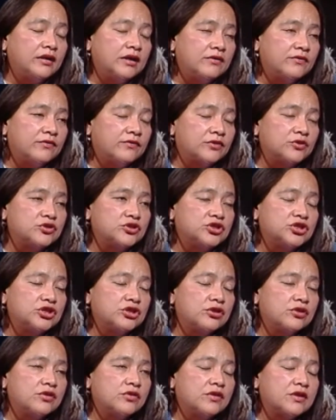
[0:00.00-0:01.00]
in first
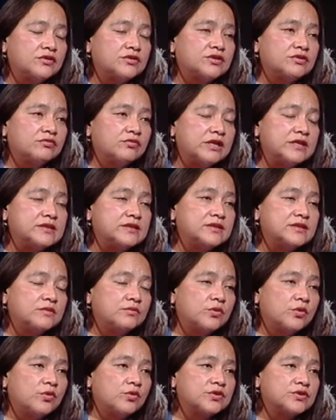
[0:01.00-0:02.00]
year, there's a racism
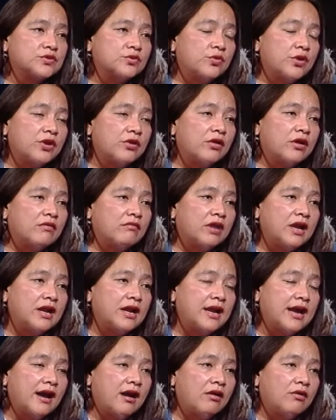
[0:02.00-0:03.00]
course going on right
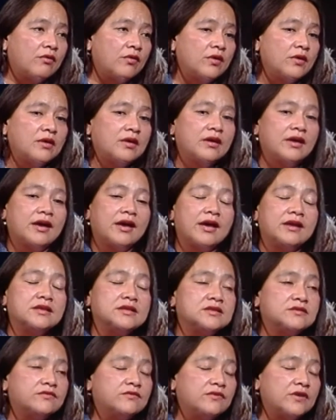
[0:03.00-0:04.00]
now, and
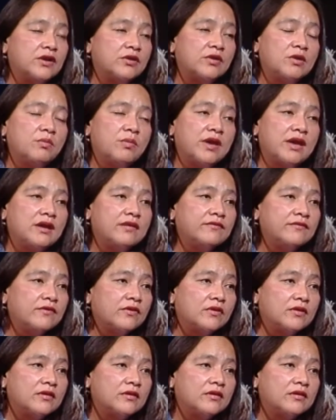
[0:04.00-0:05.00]
it's very painful.